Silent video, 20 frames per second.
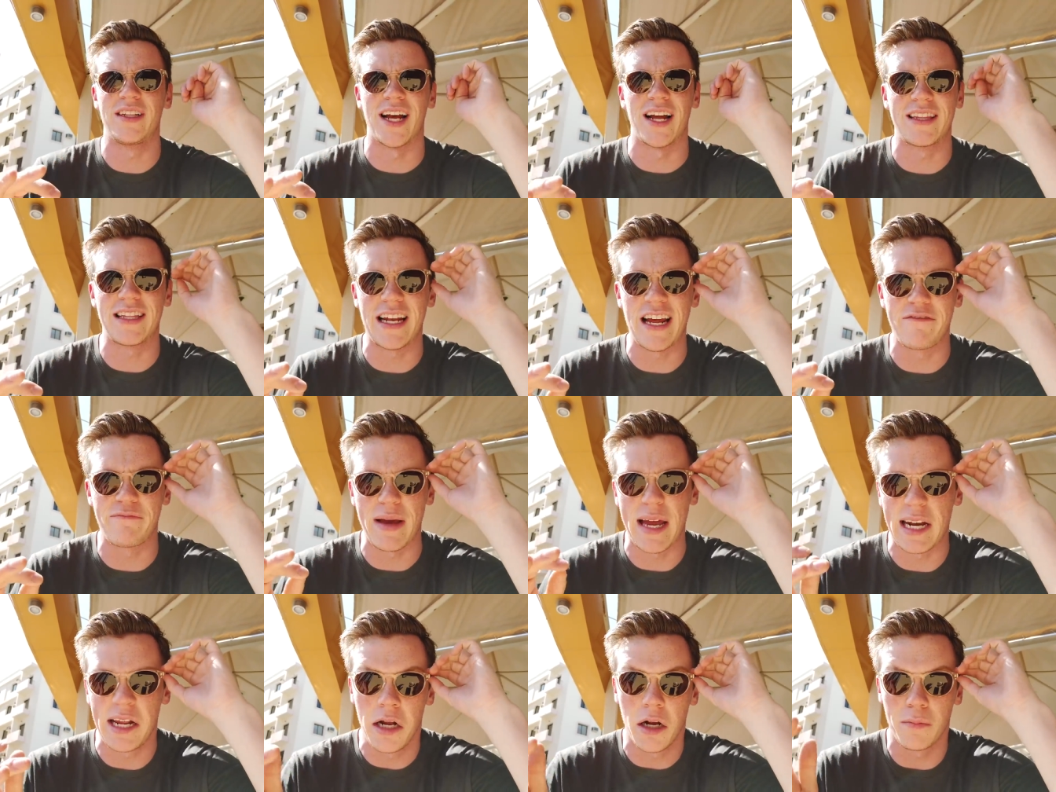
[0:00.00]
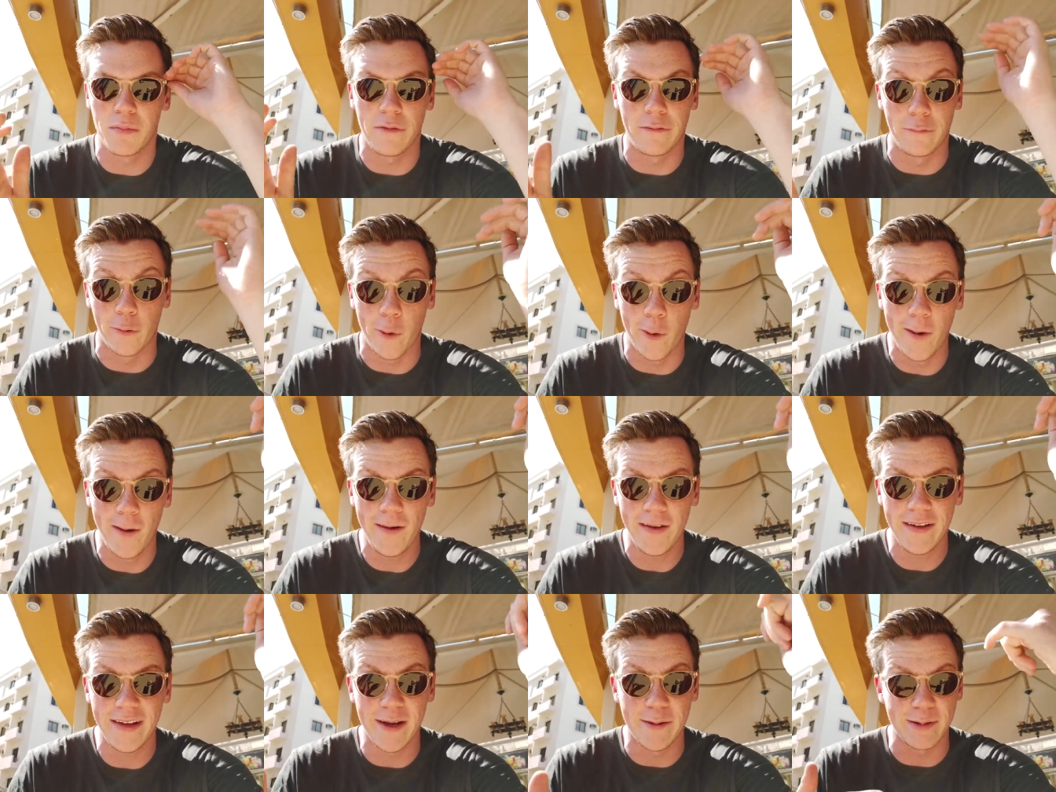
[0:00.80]
Not that I've been here before;
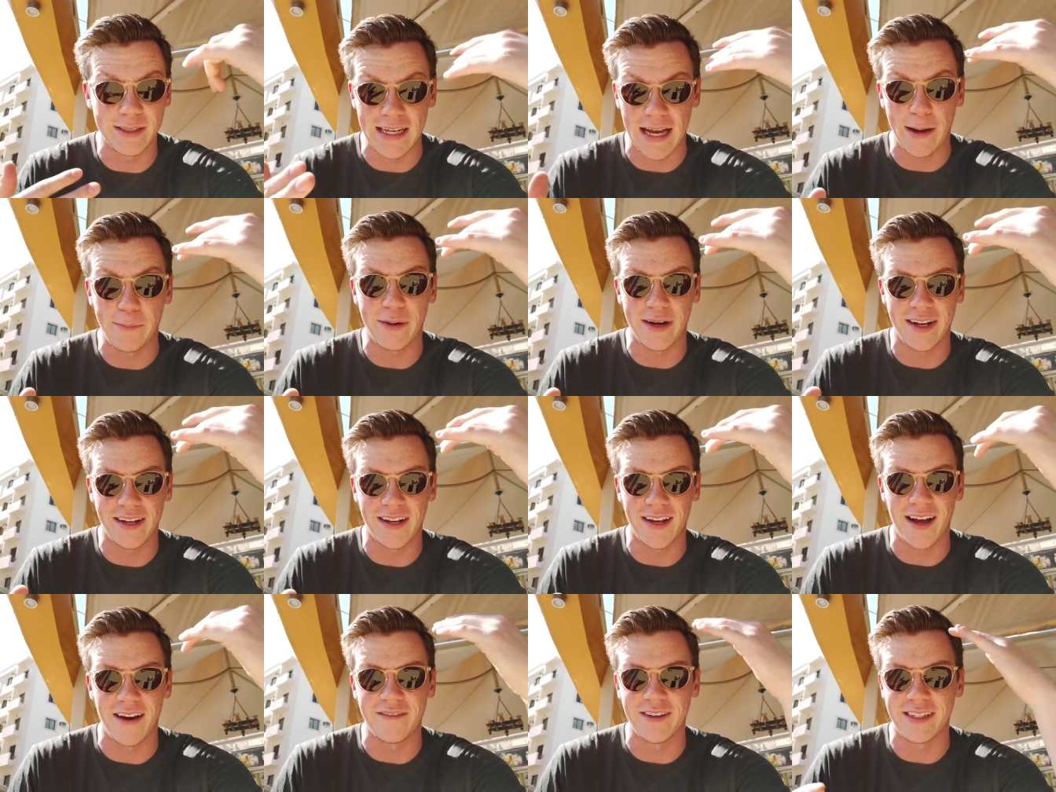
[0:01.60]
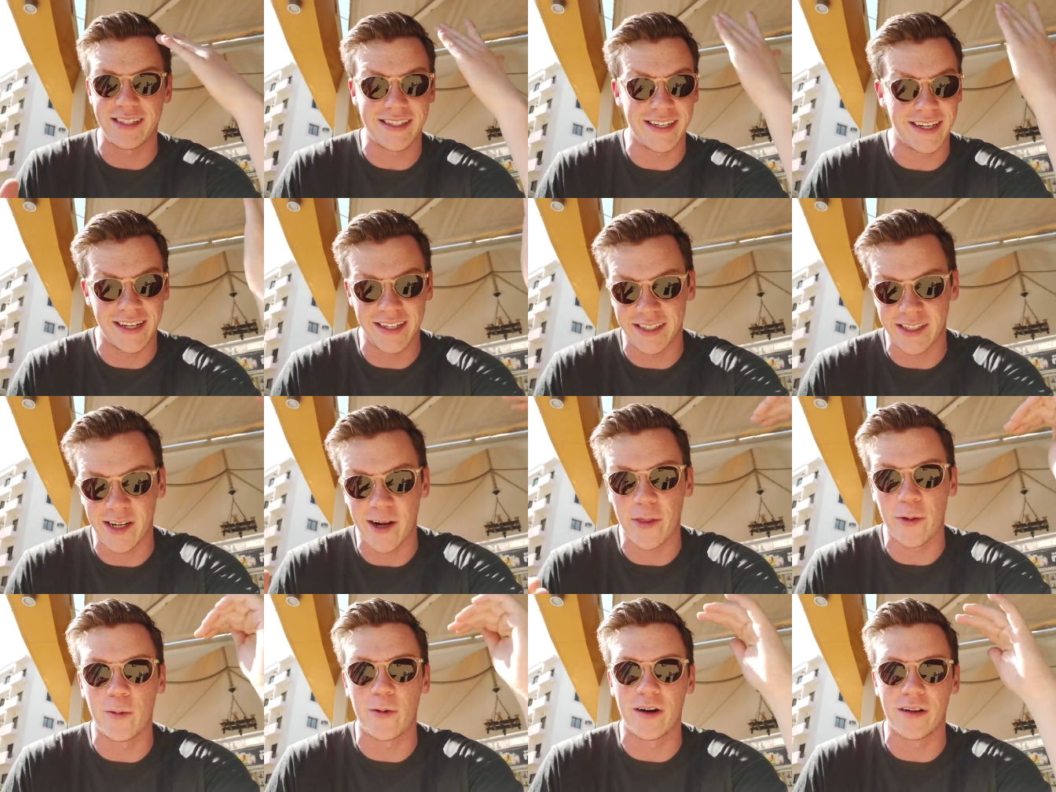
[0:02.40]
it was happening, obviously, because
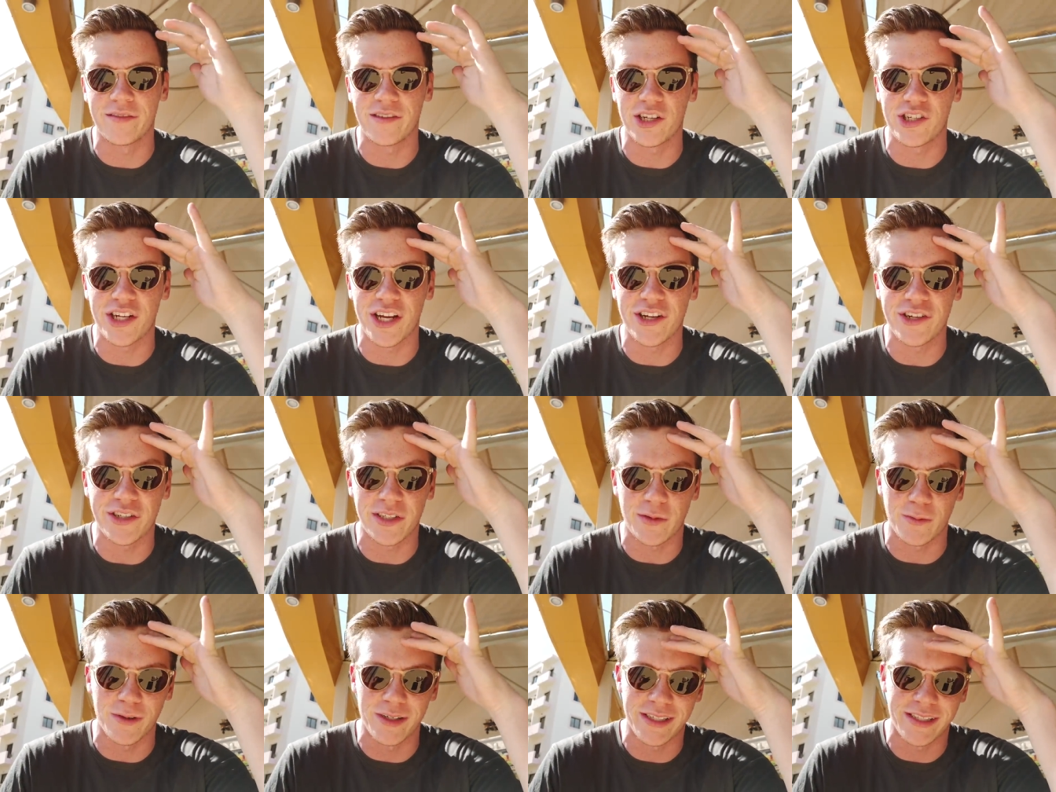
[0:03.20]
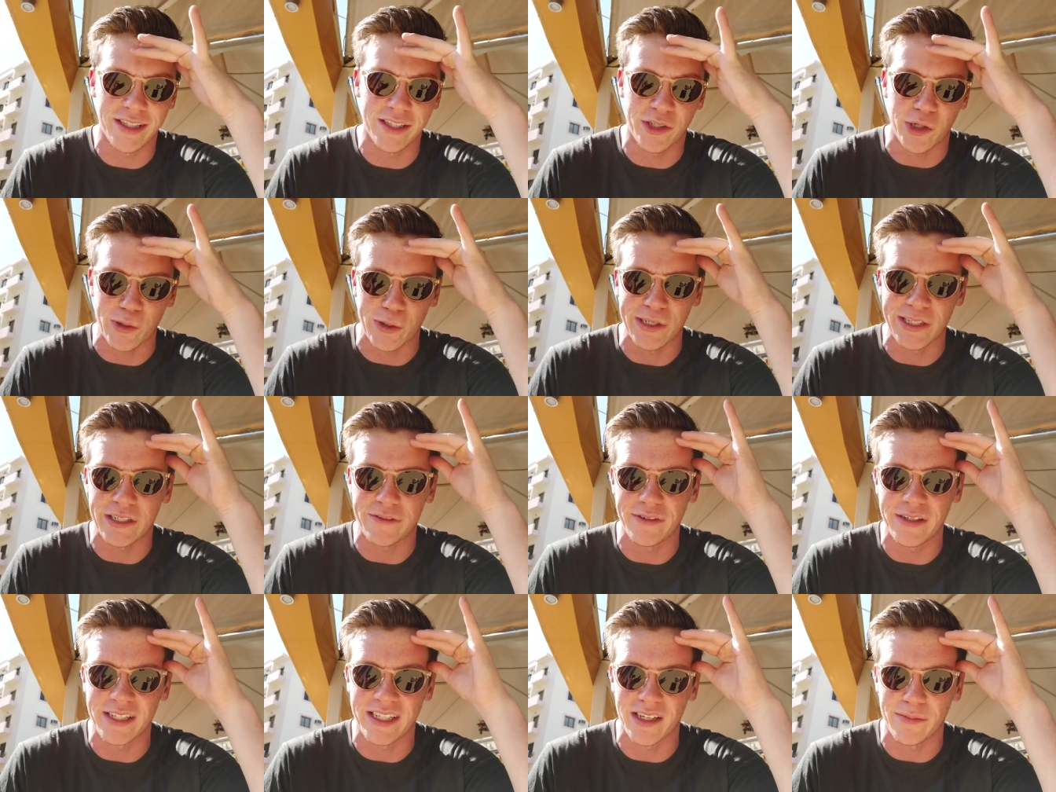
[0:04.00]
another one of the changes was the tourist
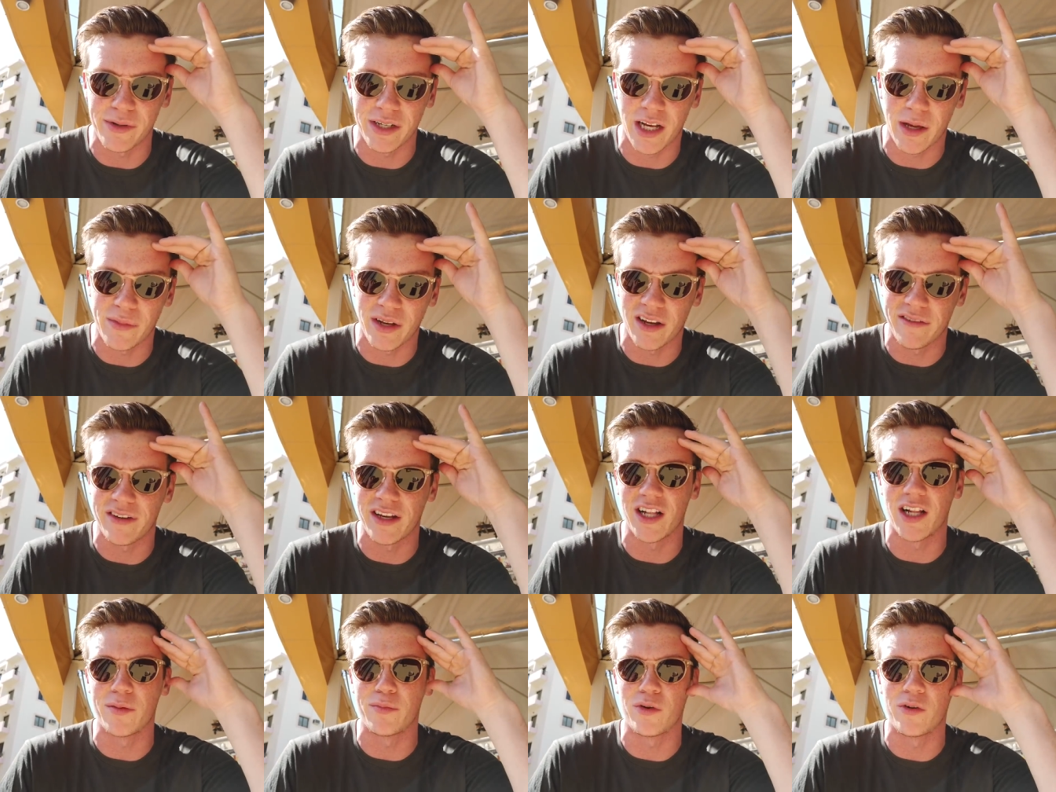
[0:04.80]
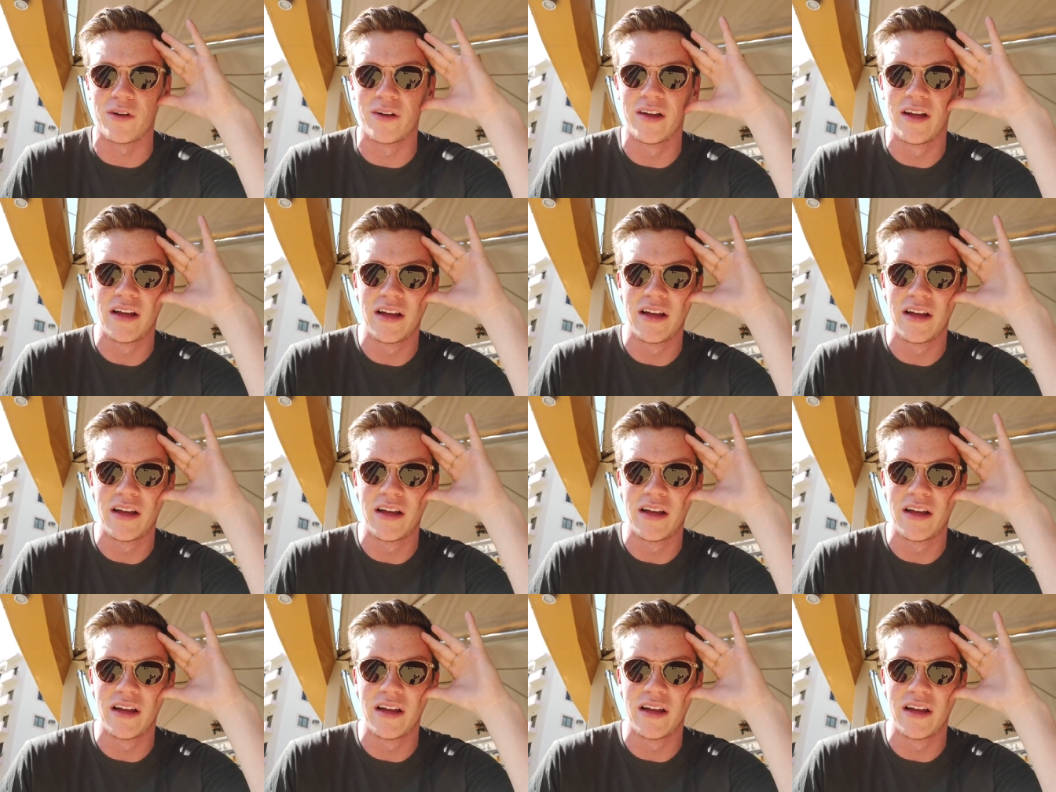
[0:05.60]
visa becoming available